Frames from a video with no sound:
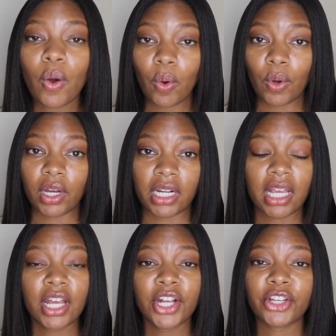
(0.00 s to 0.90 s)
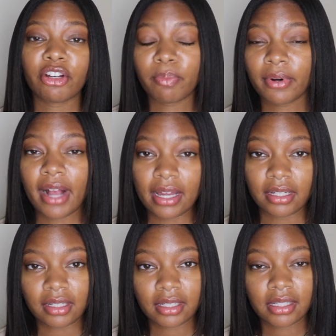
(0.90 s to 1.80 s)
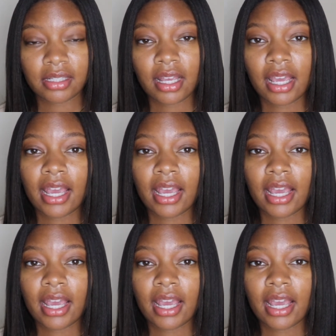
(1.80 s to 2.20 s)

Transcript: on your products